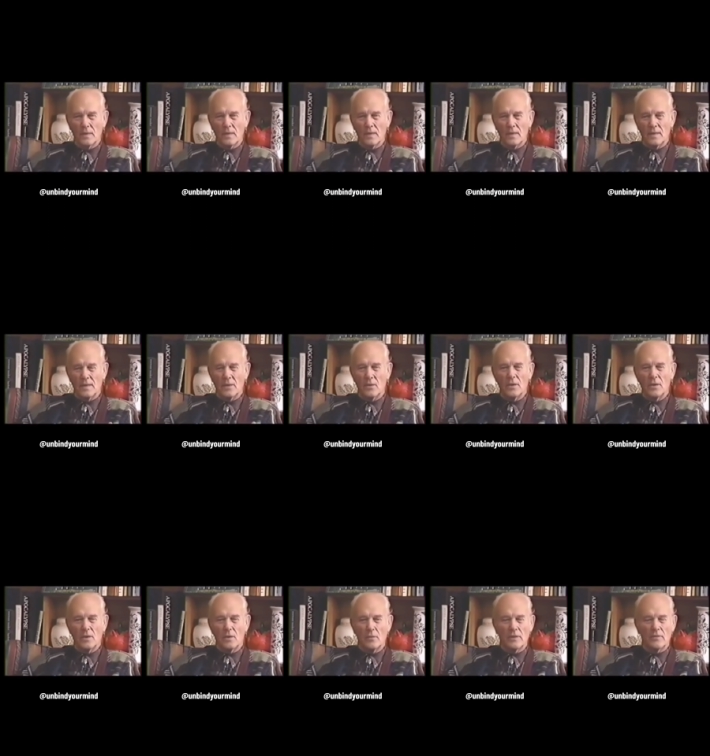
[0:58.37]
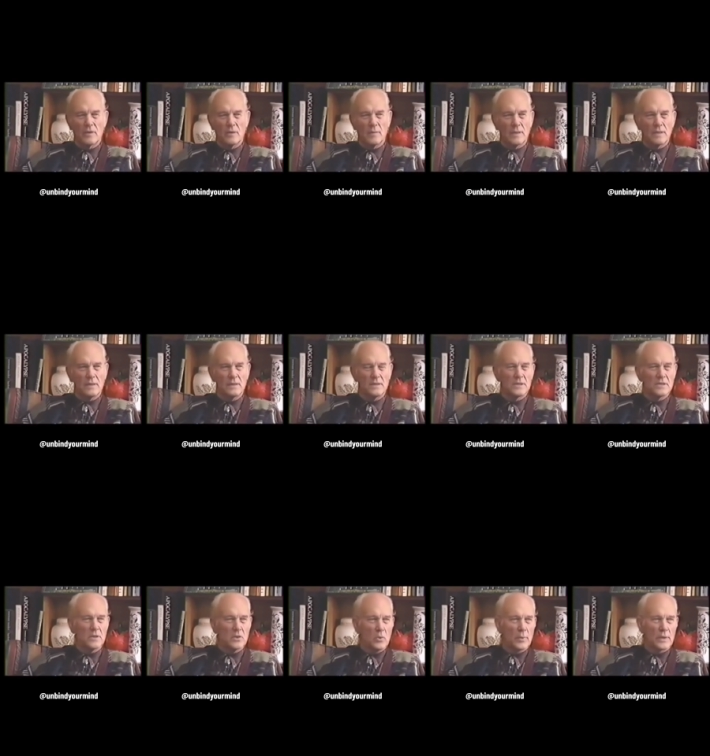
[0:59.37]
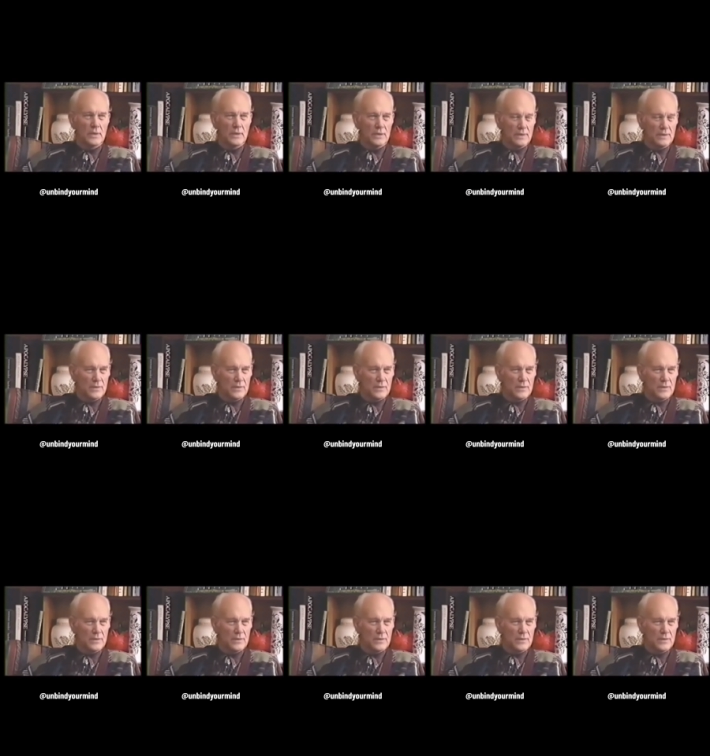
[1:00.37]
then oil went from just a lubricant